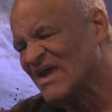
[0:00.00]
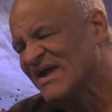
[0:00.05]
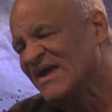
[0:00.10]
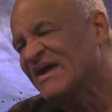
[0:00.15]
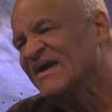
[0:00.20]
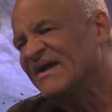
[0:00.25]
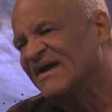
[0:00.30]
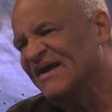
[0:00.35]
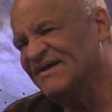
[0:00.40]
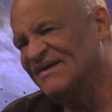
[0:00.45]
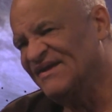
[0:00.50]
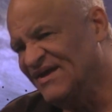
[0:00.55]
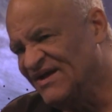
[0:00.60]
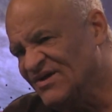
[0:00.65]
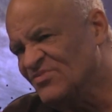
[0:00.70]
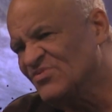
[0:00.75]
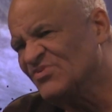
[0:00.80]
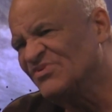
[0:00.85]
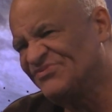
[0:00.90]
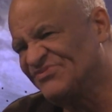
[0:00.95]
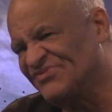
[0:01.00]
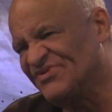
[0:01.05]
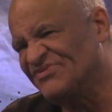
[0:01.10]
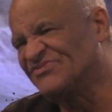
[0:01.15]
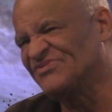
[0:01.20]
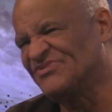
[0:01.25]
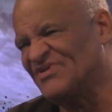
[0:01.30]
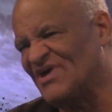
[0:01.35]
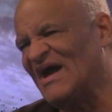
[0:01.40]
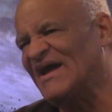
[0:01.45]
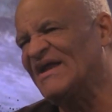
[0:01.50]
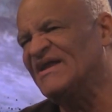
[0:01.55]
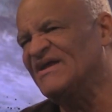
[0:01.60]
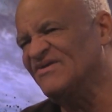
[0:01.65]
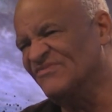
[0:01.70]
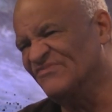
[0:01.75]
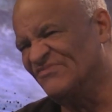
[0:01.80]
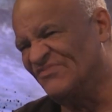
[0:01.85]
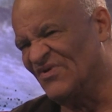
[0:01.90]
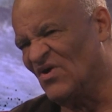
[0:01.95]
and he was deciding
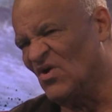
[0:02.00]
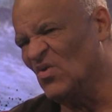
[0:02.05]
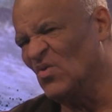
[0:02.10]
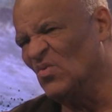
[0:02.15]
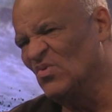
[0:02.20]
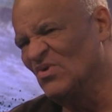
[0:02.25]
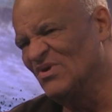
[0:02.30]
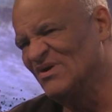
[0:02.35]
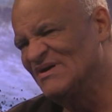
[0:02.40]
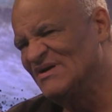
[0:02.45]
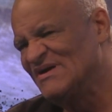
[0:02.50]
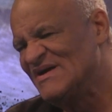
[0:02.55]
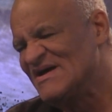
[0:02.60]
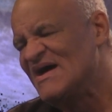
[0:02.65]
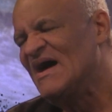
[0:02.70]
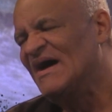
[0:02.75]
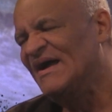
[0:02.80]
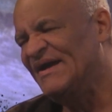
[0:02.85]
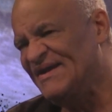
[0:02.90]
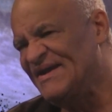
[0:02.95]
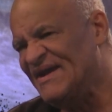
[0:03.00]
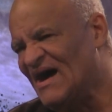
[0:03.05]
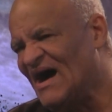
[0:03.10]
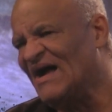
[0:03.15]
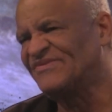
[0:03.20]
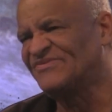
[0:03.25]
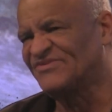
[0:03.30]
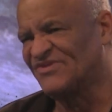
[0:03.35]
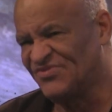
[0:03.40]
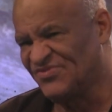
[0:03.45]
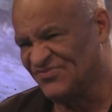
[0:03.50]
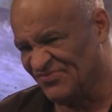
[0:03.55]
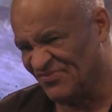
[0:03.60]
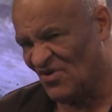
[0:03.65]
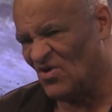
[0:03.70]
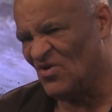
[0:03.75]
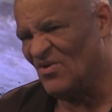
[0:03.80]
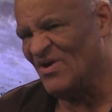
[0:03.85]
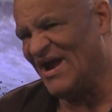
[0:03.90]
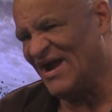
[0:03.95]
vote not to throw
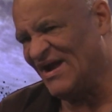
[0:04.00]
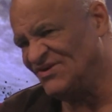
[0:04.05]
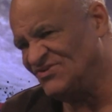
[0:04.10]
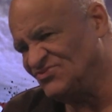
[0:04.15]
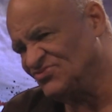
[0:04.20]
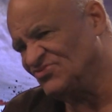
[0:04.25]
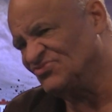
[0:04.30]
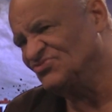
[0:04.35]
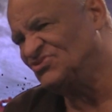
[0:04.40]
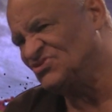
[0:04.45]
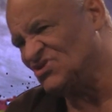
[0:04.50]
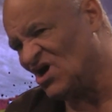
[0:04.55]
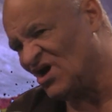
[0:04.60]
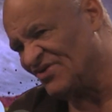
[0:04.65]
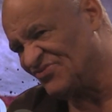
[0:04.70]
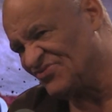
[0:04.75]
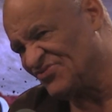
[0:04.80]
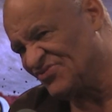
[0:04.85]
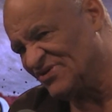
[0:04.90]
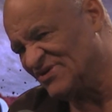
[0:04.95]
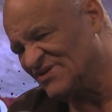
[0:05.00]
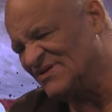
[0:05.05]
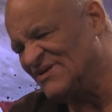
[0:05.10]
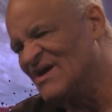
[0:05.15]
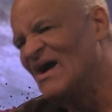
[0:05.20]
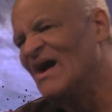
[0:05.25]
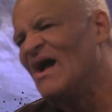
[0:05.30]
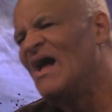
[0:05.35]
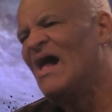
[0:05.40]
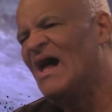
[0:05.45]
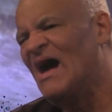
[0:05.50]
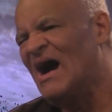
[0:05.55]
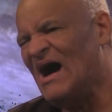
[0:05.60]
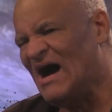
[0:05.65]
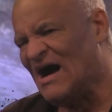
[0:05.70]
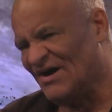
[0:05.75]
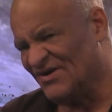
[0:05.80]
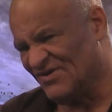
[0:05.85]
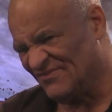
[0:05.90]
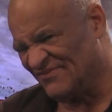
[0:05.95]
Andrew Johnson
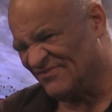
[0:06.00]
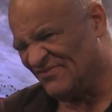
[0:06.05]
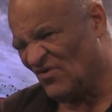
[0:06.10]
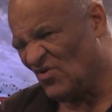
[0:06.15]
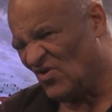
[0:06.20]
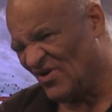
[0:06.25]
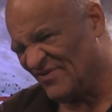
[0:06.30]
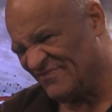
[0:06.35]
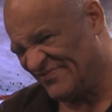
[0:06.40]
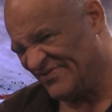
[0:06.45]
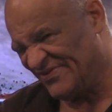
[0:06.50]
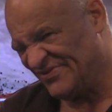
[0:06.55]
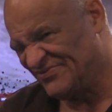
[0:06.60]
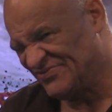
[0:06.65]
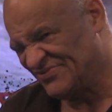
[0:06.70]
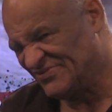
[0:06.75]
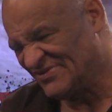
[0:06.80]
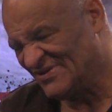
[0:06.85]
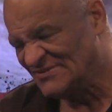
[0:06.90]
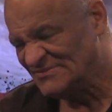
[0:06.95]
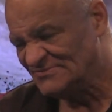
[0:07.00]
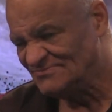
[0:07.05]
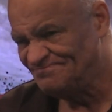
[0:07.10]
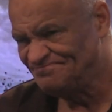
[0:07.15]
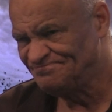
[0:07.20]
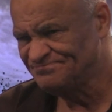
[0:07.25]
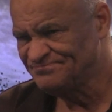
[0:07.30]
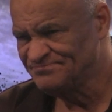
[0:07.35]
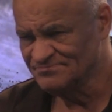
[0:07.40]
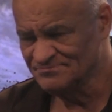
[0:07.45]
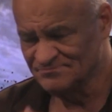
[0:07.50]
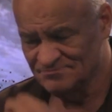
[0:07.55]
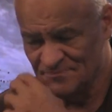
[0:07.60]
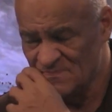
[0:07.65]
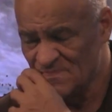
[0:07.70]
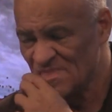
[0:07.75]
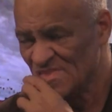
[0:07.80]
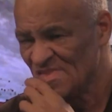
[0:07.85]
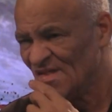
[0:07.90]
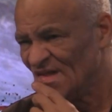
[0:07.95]
out of office.
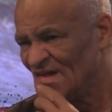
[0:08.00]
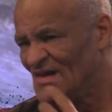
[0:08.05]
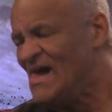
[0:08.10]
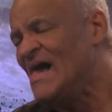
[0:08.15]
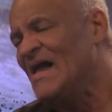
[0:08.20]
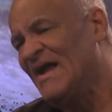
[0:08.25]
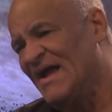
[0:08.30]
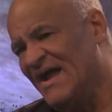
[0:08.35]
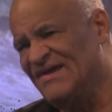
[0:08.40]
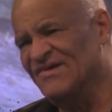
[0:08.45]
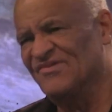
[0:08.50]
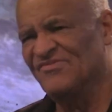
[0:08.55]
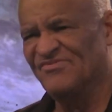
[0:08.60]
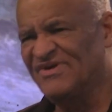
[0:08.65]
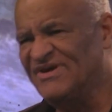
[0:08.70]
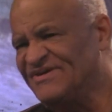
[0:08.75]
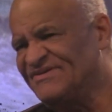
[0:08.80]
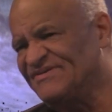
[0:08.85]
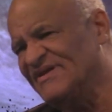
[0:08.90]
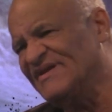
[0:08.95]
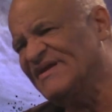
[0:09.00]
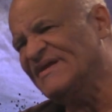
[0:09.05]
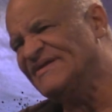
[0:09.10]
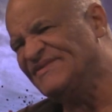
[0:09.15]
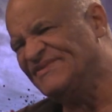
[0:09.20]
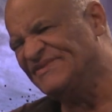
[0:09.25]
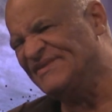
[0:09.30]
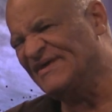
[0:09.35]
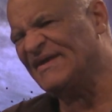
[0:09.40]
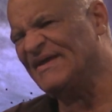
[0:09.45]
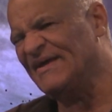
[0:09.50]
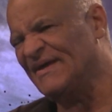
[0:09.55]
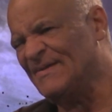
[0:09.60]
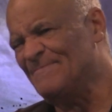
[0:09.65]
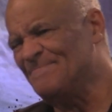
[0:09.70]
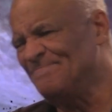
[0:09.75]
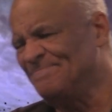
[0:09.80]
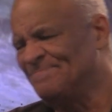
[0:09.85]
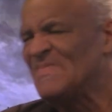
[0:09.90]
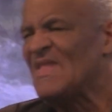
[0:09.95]
And the reason he did it,
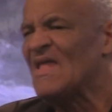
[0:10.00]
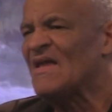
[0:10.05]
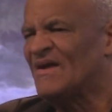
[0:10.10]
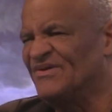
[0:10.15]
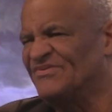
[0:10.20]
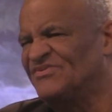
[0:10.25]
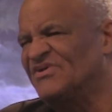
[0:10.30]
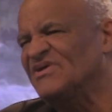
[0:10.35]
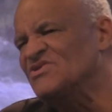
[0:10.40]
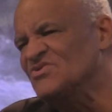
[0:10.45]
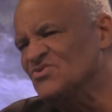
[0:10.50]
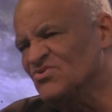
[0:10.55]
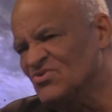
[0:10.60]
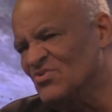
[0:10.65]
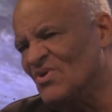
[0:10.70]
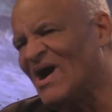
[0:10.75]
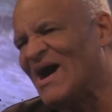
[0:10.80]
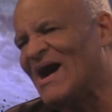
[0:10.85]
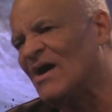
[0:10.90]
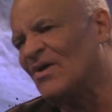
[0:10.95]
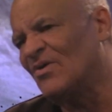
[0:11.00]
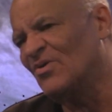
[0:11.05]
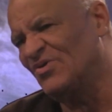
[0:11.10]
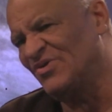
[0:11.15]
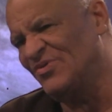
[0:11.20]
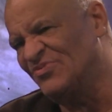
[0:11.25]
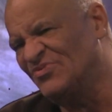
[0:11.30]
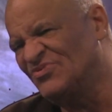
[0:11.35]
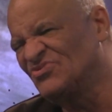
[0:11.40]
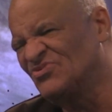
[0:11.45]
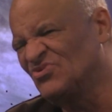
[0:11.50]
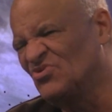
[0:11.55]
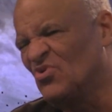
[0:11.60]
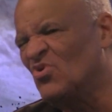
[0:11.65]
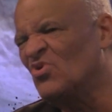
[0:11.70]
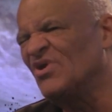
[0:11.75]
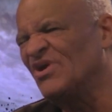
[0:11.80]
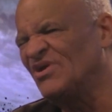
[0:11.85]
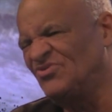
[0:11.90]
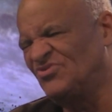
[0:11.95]
because he knew how it was
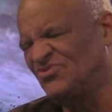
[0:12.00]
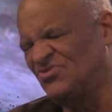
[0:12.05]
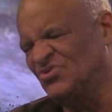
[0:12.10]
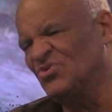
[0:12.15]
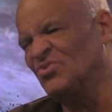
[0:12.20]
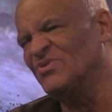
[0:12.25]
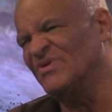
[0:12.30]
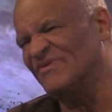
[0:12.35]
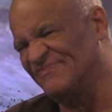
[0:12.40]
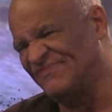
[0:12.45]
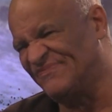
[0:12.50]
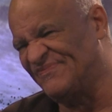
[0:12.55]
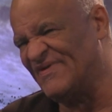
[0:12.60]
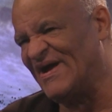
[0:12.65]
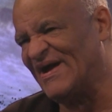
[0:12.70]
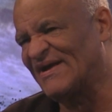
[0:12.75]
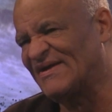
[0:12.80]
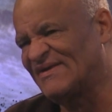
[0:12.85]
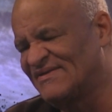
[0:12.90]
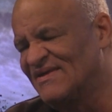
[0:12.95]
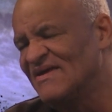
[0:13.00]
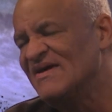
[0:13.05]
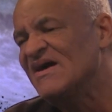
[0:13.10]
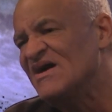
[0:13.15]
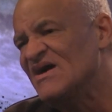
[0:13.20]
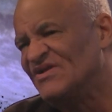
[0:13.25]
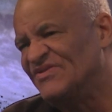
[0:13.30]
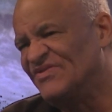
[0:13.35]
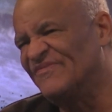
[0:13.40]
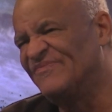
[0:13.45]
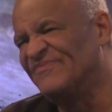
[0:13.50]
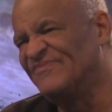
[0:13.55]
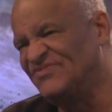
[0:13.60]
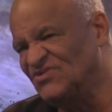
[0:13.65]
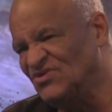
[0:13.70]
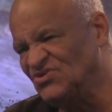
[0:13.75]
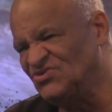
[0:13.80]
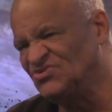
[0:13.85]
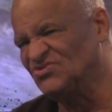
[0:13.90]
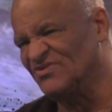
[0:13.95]
going to affect the
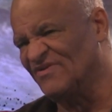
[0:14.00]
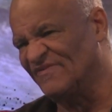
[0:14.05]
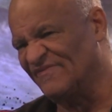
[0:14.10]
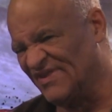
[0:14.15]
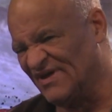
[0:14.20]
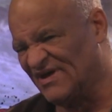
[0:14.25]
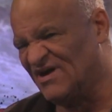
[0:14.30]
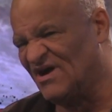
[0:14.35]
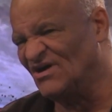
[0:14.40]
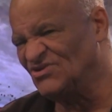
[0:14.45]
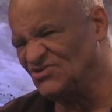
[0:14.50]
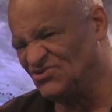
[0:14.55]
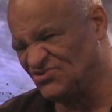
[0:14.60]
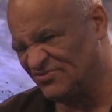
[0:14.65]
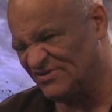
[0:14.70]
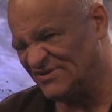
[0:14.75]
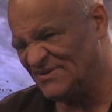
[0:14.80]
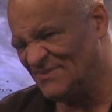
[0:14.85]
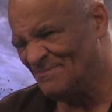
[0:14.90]
future of the country